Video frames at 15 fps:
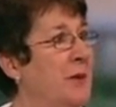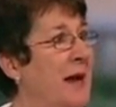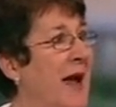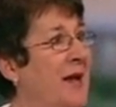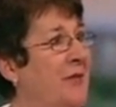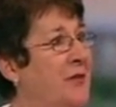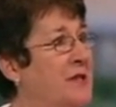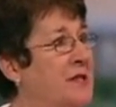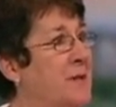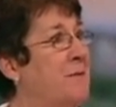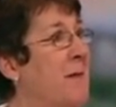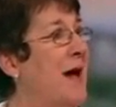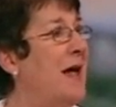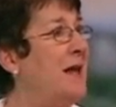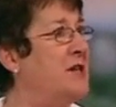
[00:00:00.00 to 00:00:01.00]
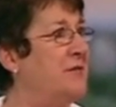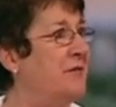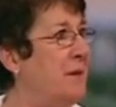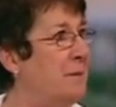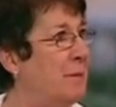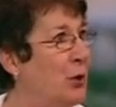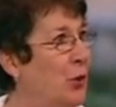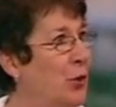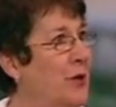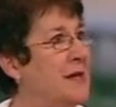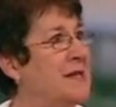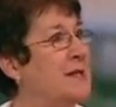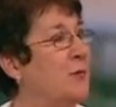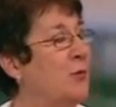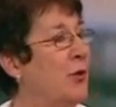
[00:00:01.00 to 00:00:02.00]
at the demand of
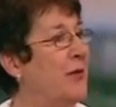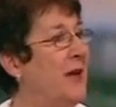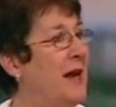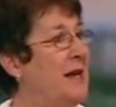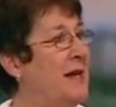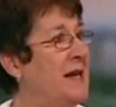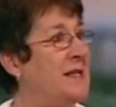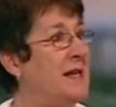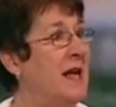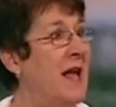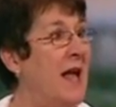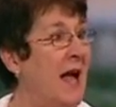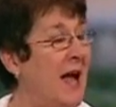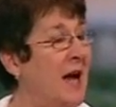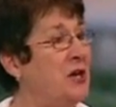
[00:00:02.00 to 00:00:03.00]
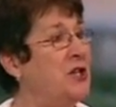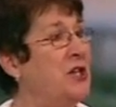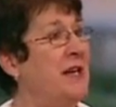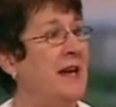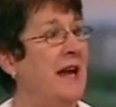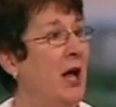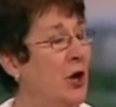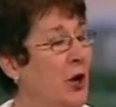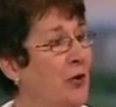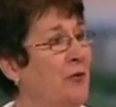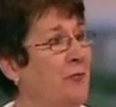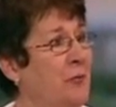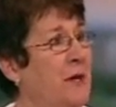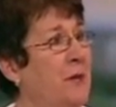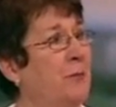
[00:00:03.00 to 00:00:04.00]
employers and what they need. Actually, a lot
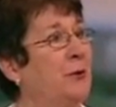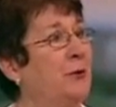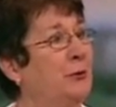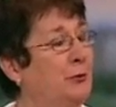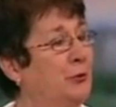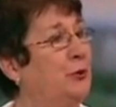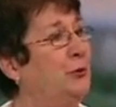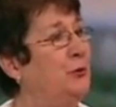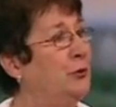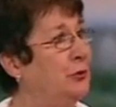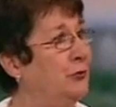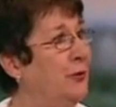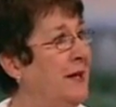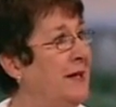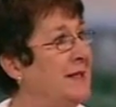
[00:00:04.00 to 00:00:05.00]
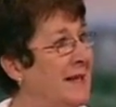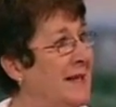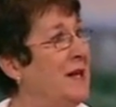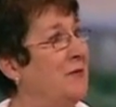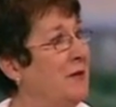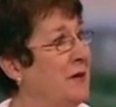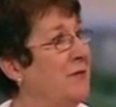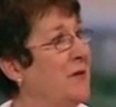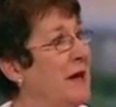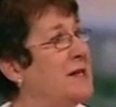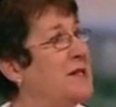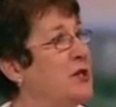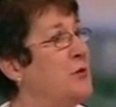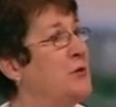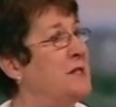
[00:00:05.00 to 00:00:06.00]
of people who do degrees, even if,
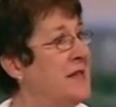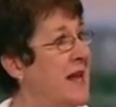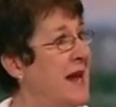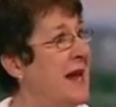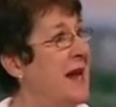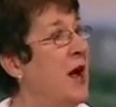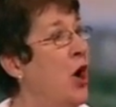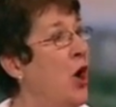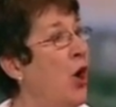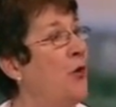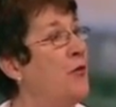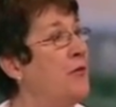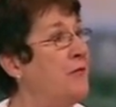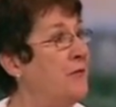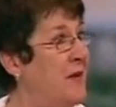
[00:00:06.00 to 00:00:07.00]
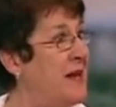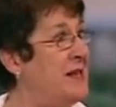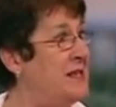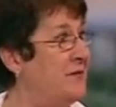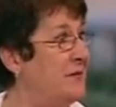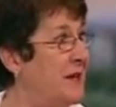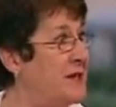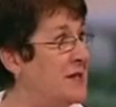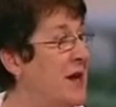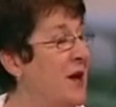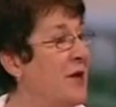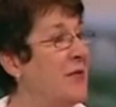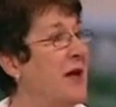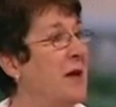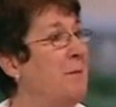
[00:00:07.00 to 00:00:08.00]
as you say, on the face of it,
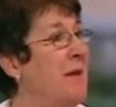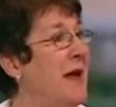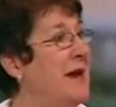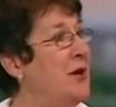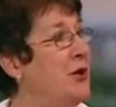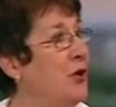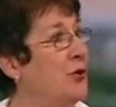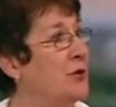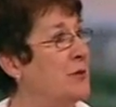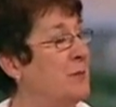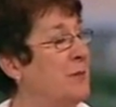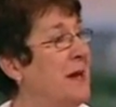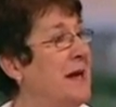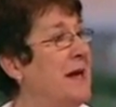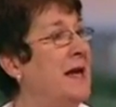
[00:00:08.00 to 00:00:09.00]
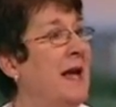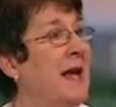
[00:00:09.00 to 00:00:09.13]
they may not be